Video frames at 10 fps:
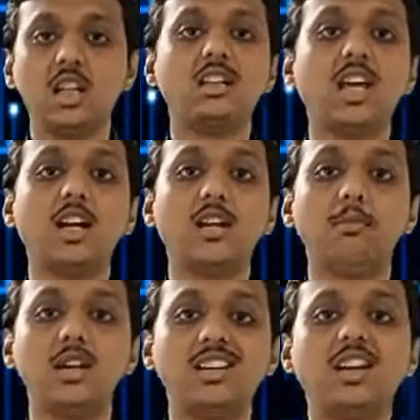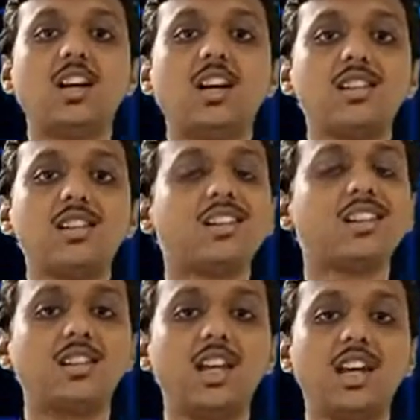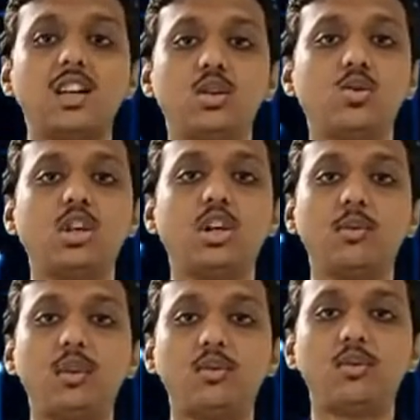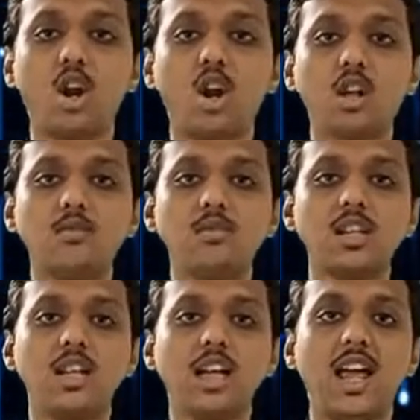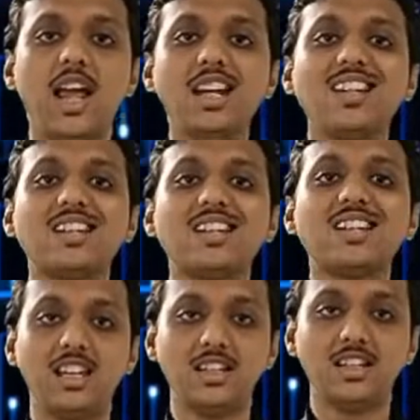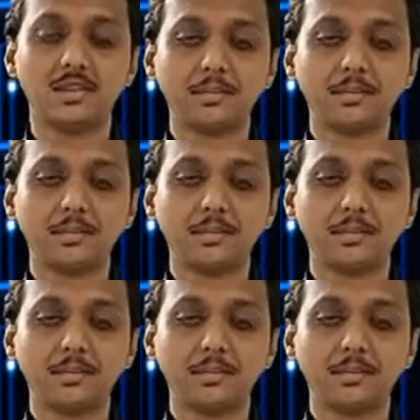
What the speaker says: then base address, then total number of columns and size.